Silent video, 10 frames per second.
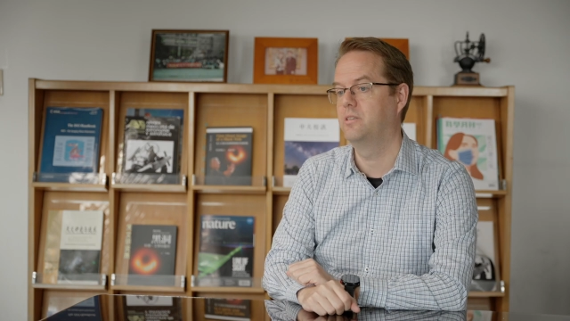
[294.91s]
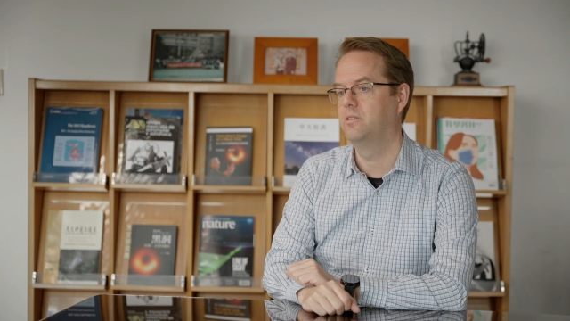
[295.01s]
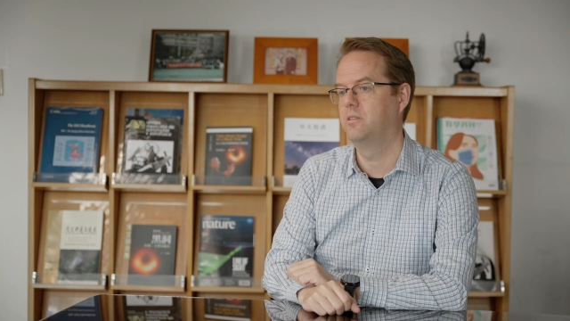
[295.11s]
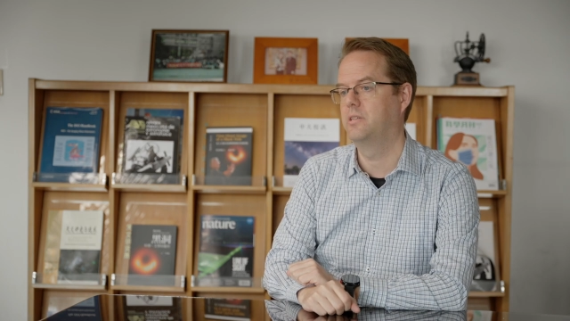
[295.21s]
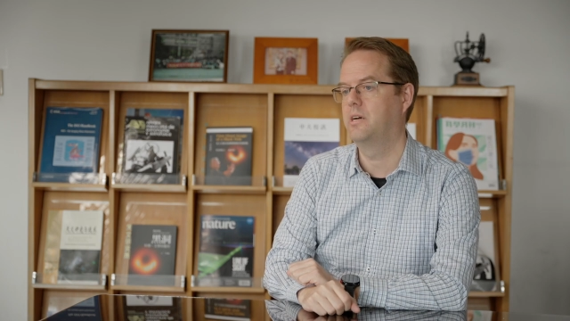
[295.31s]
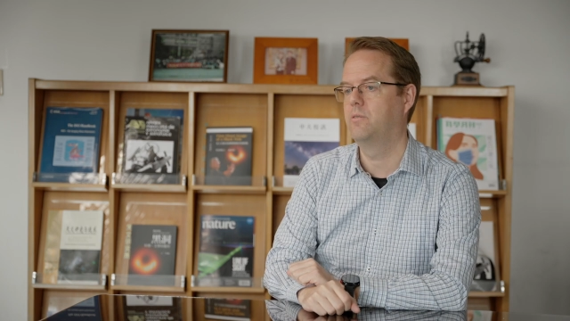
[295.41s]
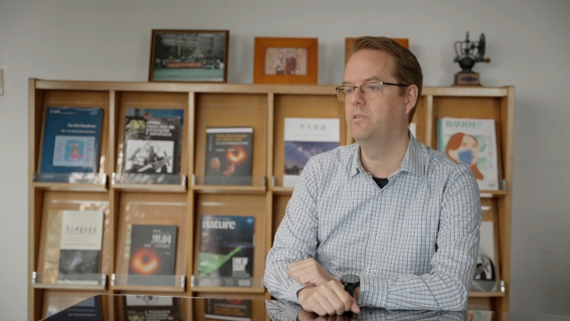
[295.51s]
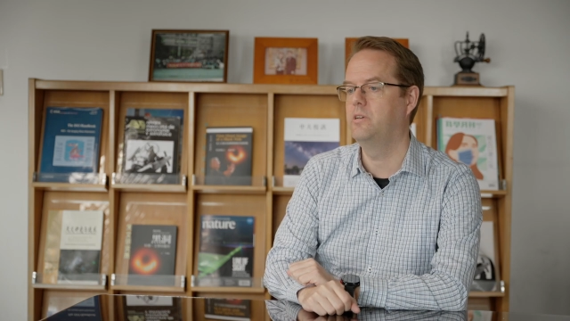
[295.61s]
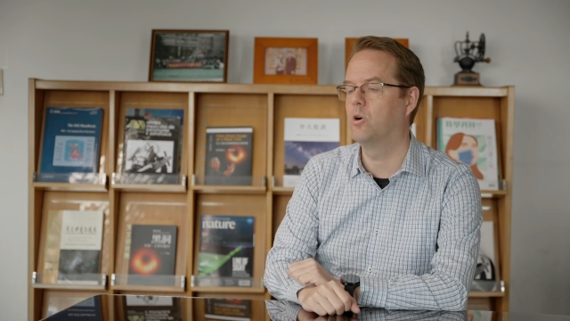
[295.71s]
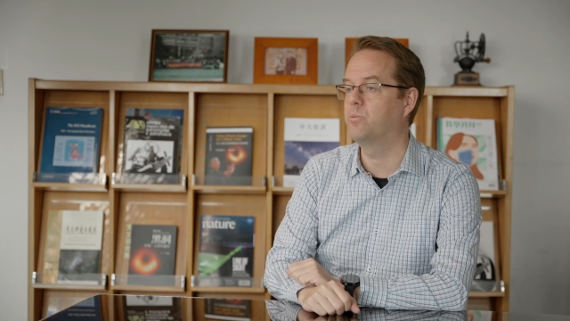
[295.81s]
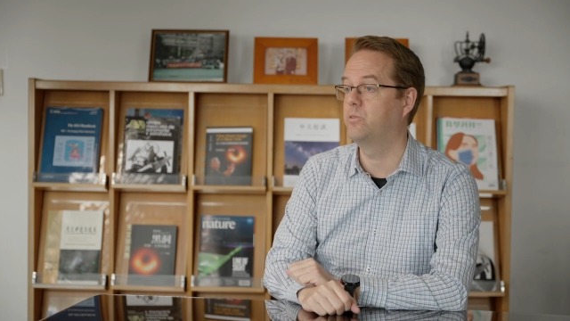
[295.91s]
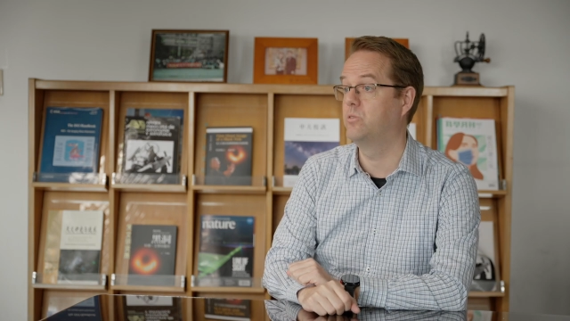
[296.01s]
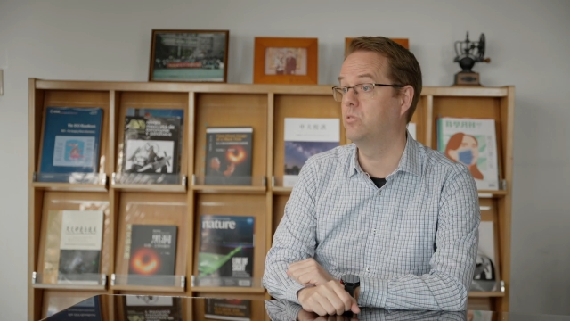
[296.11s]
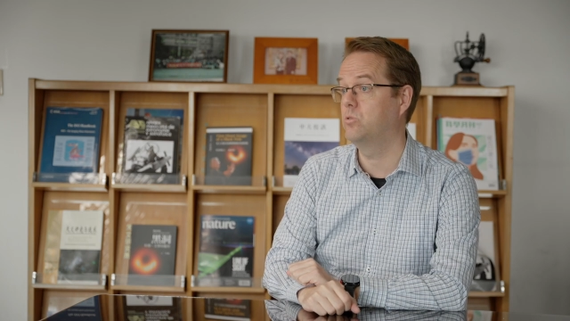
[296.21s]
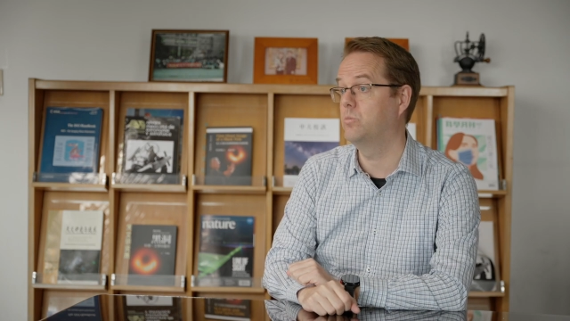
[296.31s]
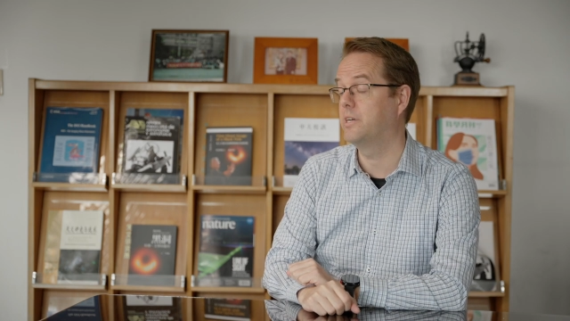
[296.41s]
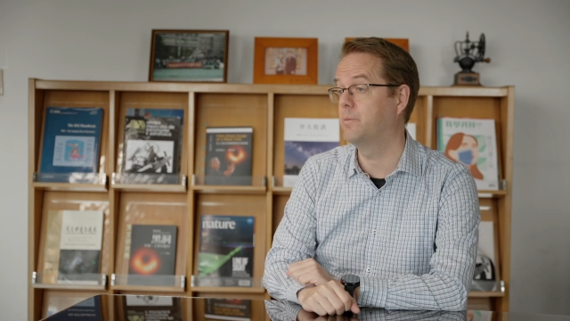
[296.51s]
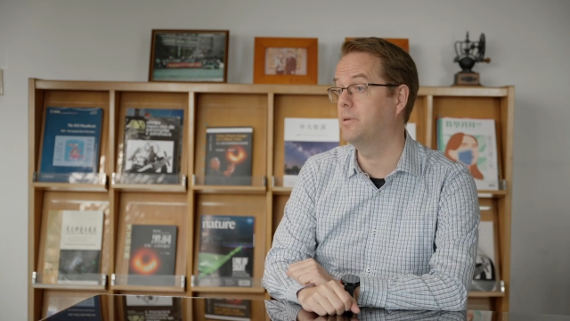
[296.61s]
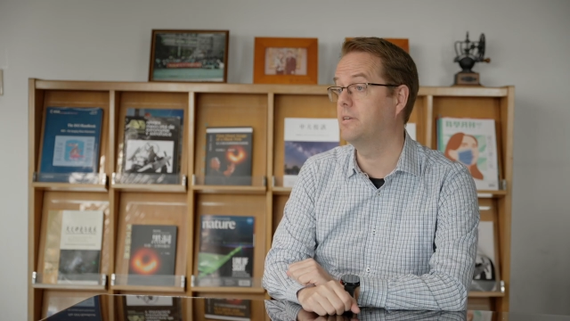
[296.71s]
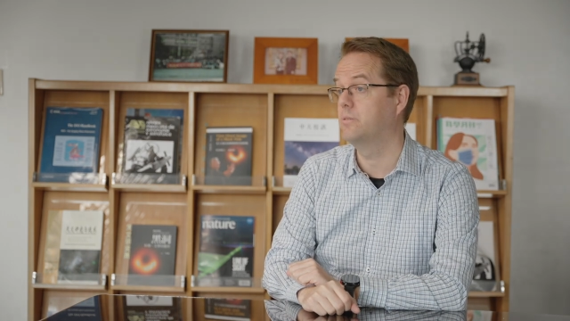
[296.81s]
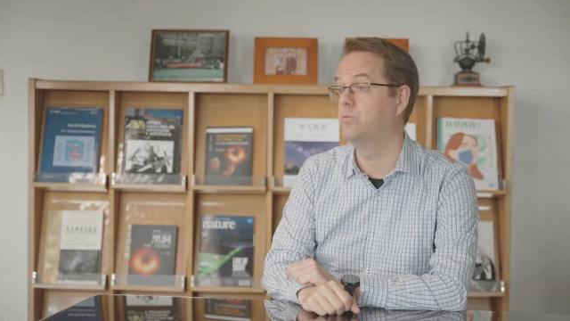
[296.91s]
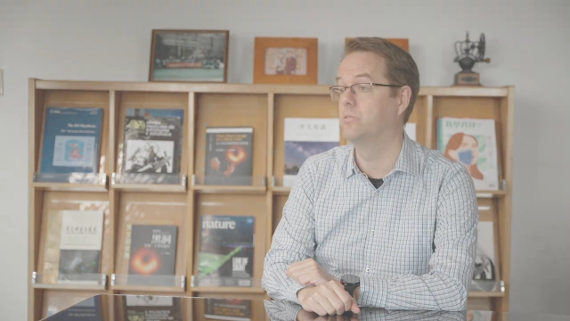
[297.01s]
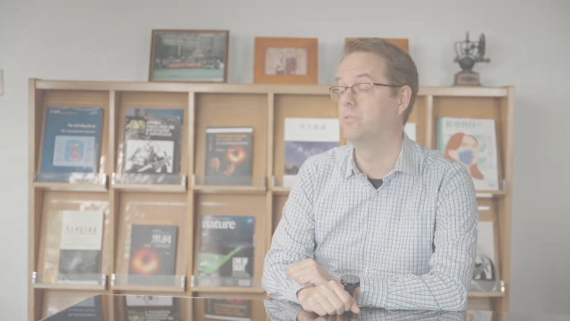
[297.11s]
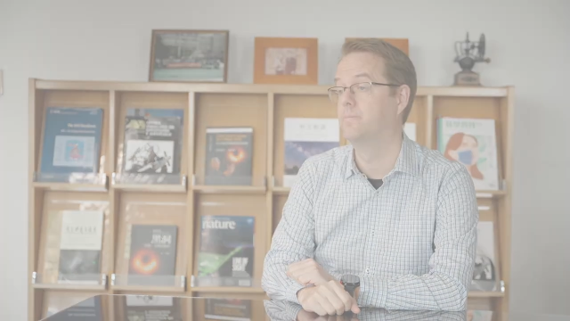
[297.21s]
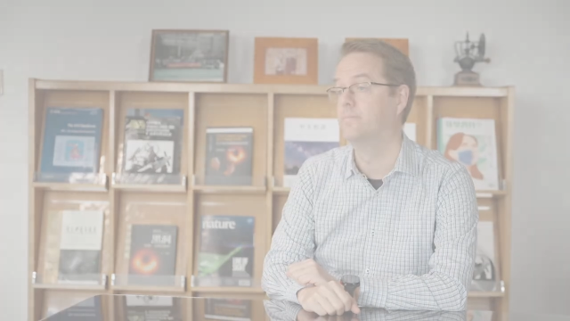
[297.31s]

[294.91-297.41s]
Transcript: then there are really options to make a big difference.